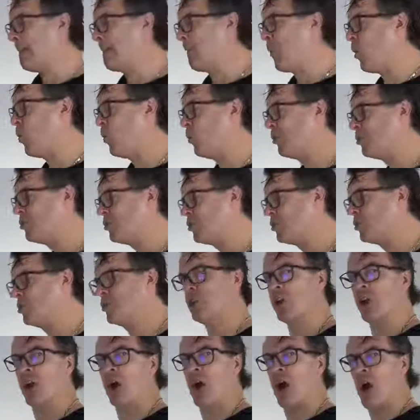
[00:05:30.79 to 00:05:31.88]
push,
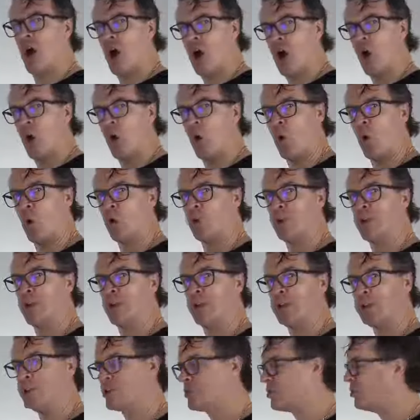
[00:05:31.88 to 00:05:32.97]
hold,
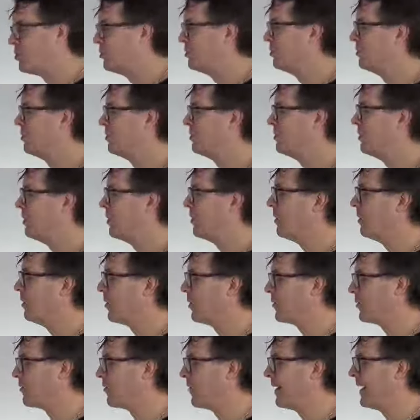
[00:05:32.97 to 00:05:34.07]
2,
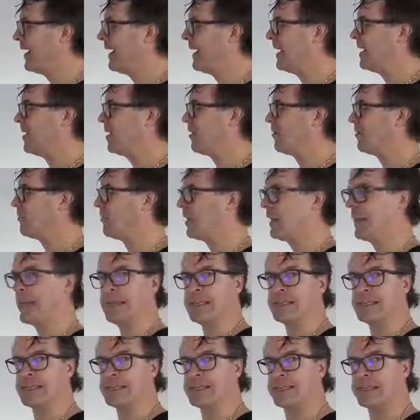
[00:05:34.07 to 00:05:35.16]
3,
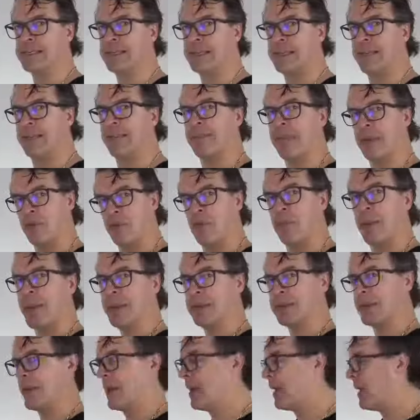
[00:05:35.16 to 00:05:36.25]
release. Then
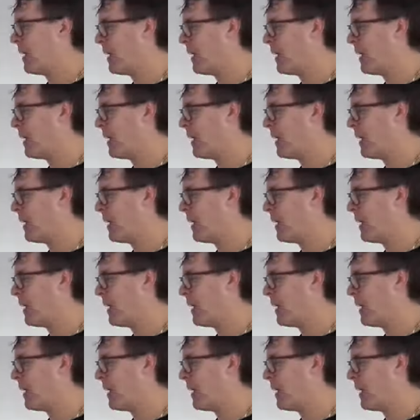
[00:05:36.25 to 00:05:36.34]
repeat.